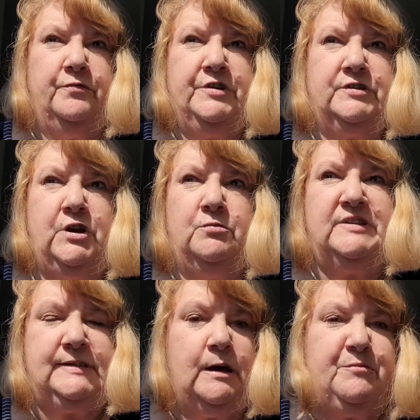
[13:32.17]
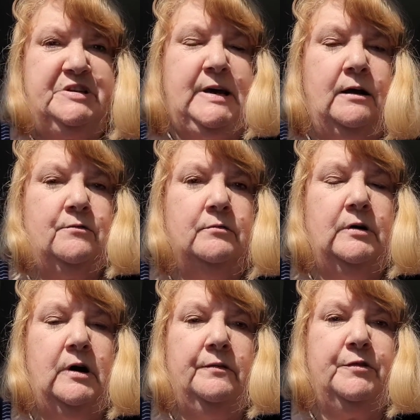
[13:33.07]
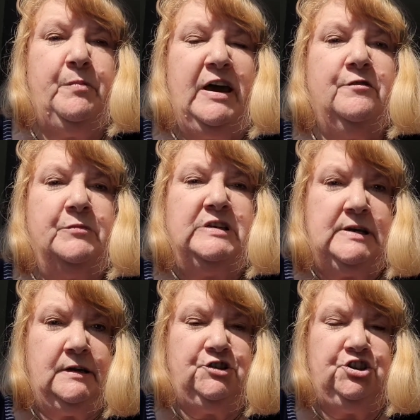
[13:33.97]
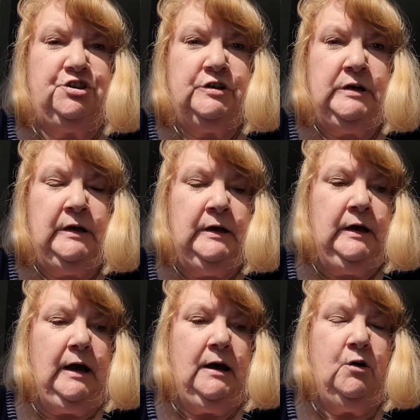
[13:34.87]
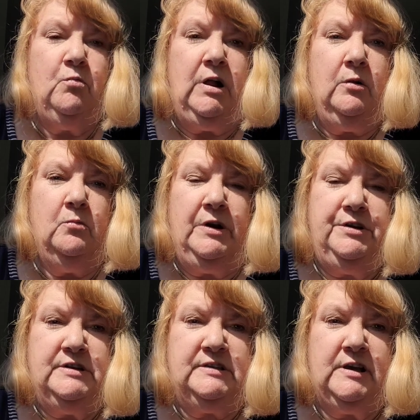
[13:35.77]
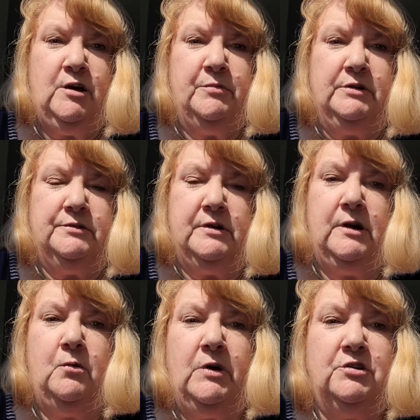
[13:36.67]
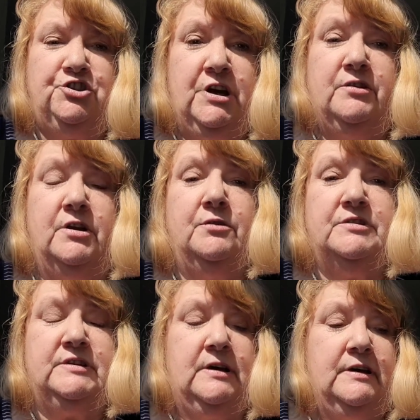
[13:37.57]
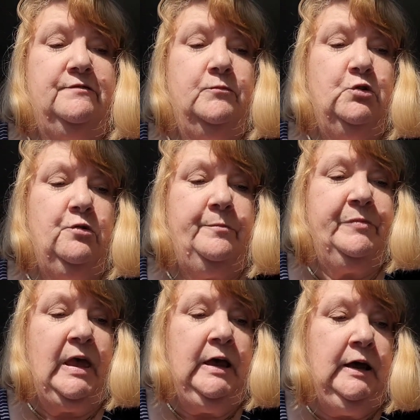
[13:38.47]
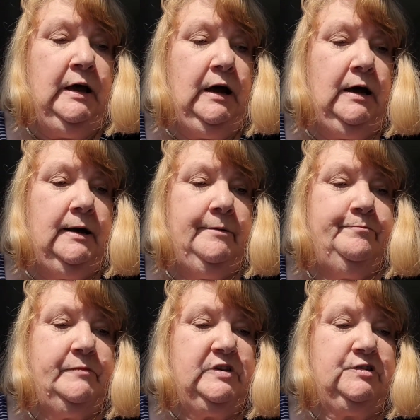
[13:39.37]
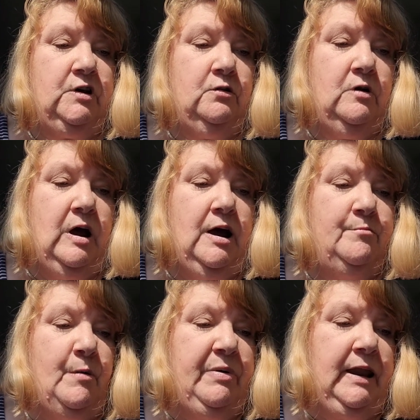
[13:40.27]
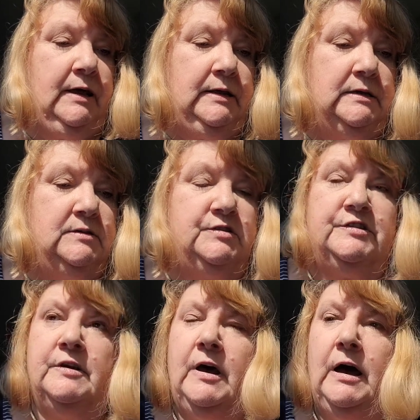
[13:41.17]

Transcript: there's no step down at the pavement edge. Well, when you're disabled and in a wheelchair, you notice that even more. So my plan is